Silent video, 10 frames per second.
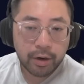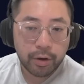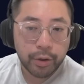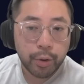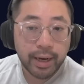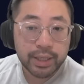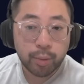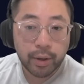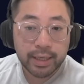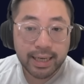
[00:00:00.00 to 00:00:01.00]
Her new
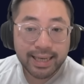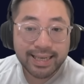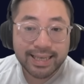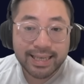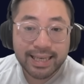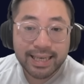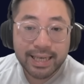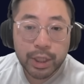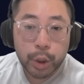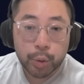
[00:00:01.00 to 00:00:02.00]
S1
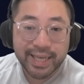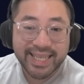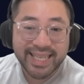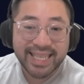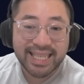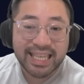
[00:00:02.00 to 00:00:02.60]
decreases